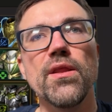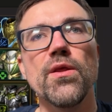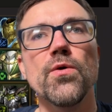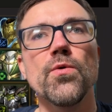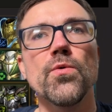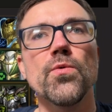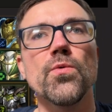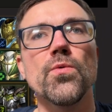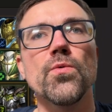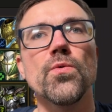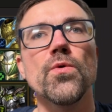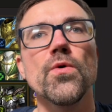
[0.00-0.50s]

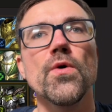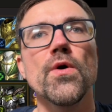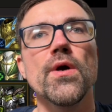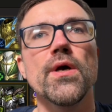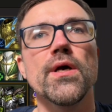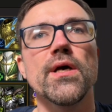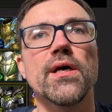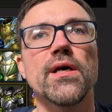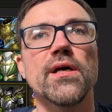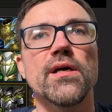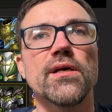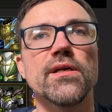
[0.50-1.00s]
You
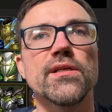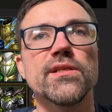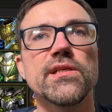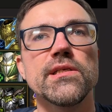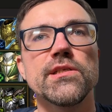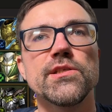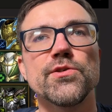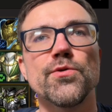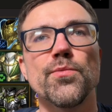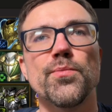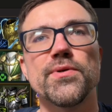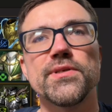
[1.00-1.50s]

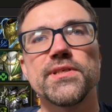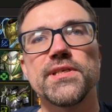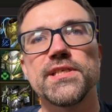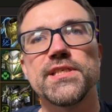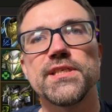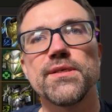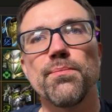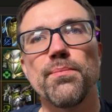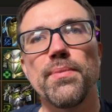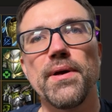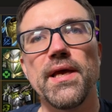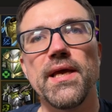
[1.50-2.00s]
need to
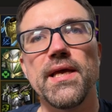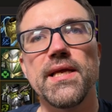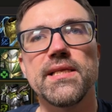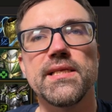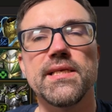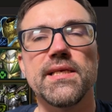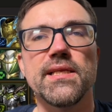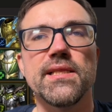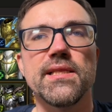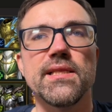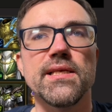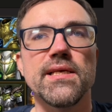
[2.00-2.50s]
participate
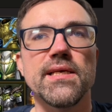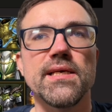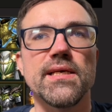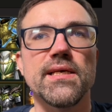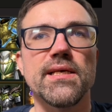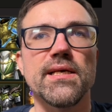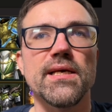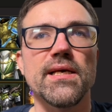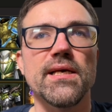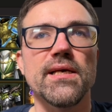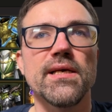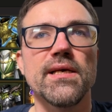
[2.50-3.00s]
in
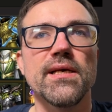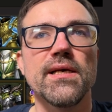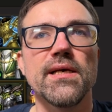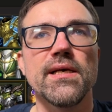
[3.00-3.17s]
the